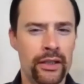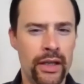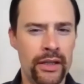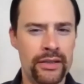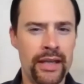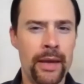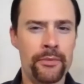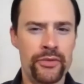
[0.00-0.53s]

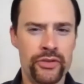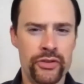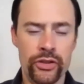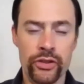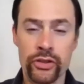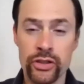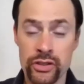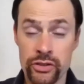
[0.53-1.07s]
attempt
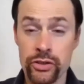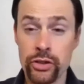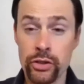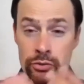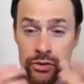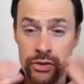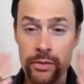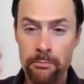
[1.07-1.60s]
to just
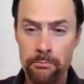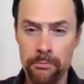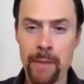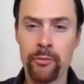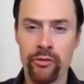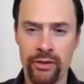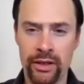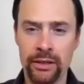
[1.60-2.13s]
use
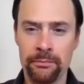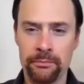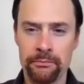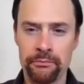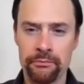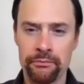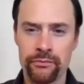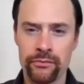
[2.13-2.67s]
memory,
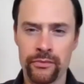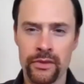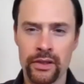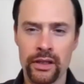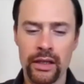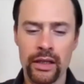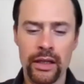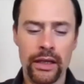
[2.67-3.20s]

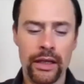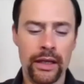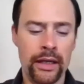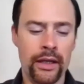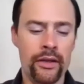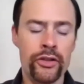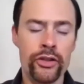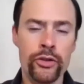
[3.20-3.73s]

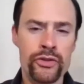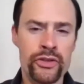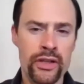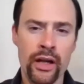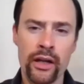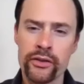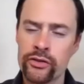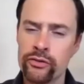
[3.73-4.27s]
uh, you
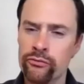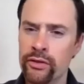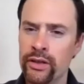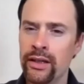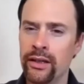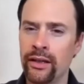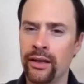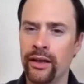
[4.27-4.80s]
start to
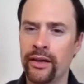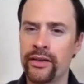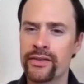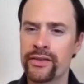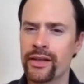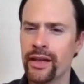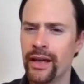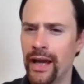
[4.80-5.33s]

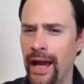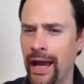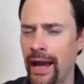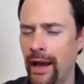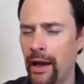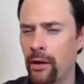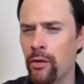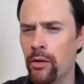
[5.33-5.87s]
realize
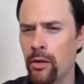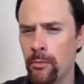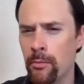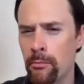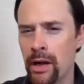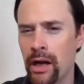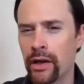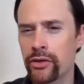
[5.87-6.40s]
how
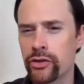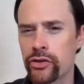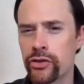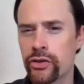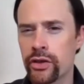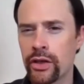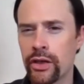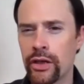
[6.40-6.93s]

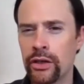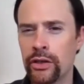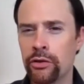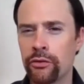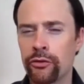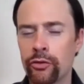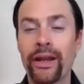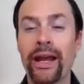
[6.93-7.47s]
much
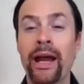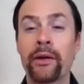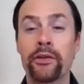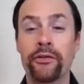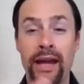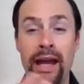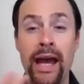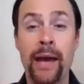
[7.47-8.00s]
you've got out
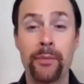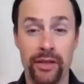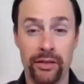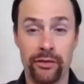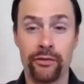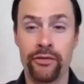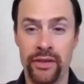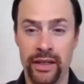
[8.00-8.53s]
of habit
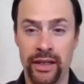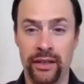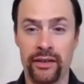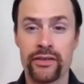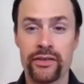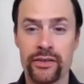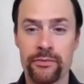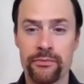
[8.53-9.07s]
of
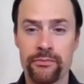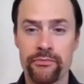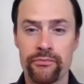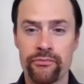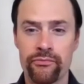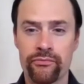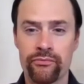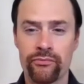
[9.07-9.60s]
things.
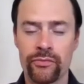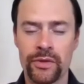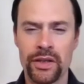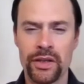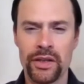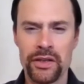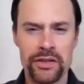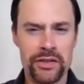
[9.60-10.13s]

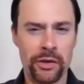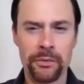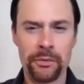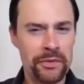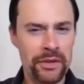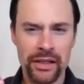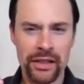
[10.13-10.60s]
Yeah. So,